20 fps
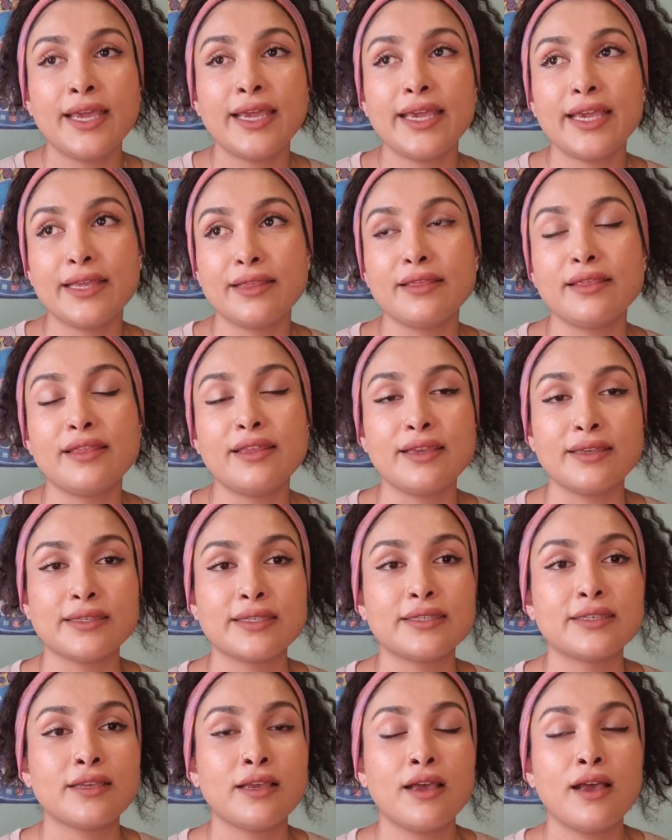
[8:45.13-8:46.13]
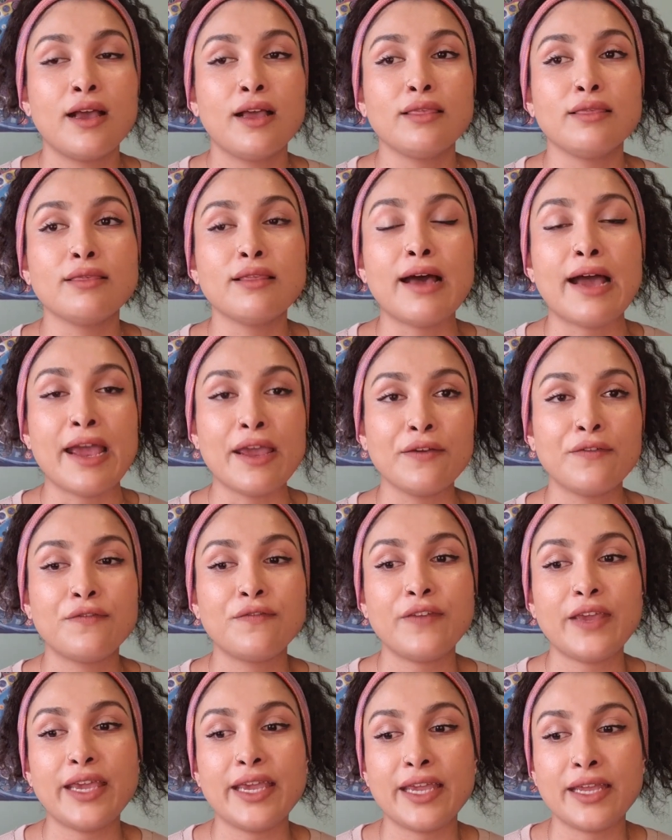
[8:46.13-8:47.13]
in this
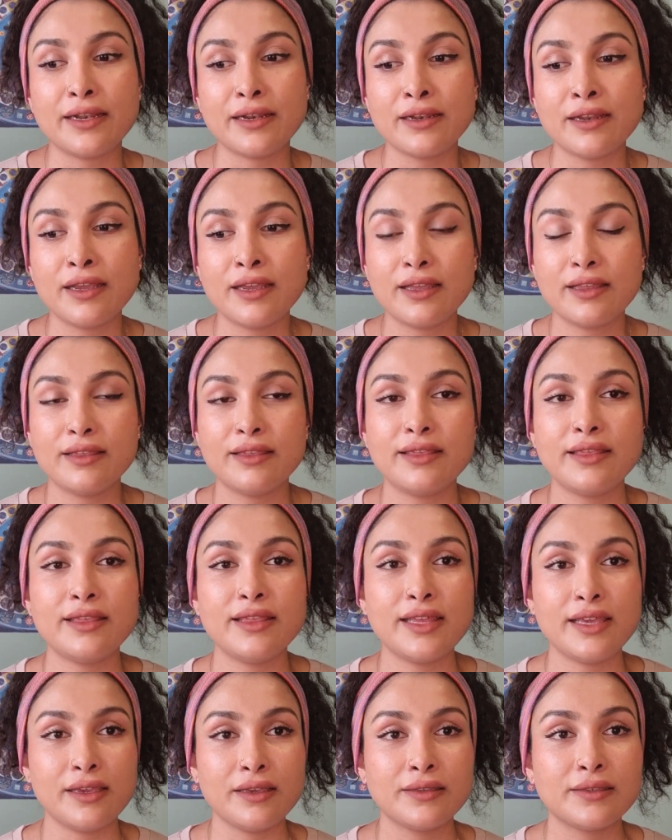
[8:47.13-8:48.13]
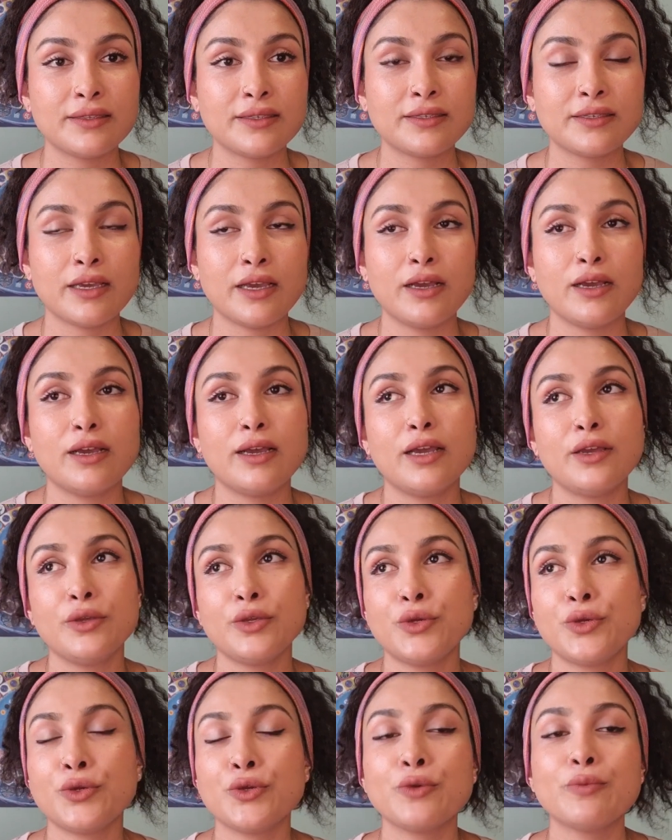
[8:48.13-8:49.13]
life, in this
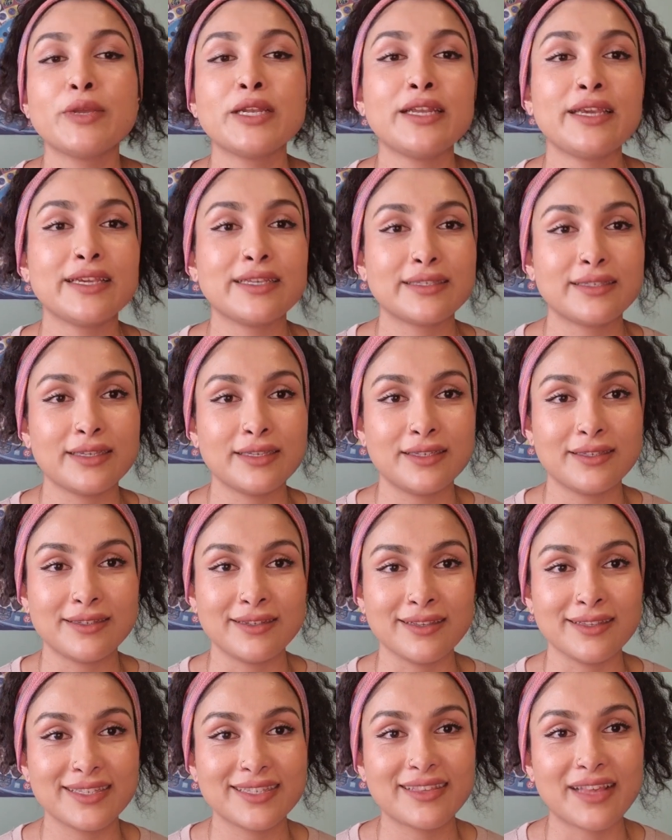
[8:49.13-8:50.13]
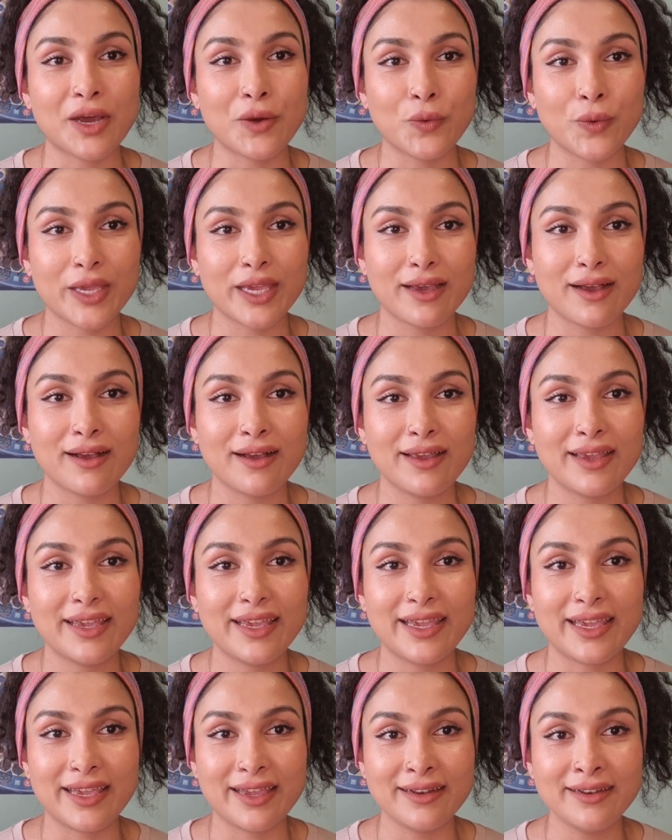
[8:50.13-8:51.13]
human existence that we are
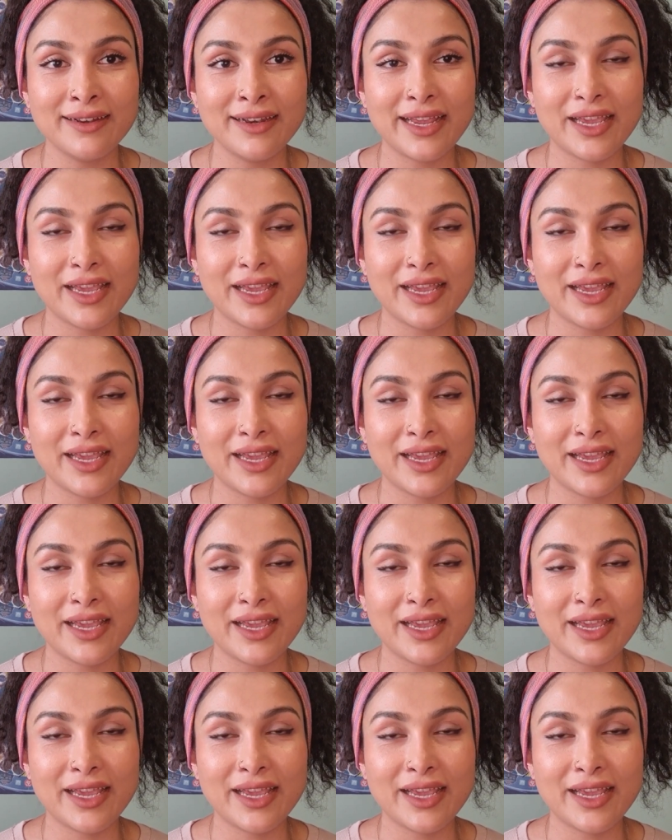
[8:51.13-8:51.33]
in.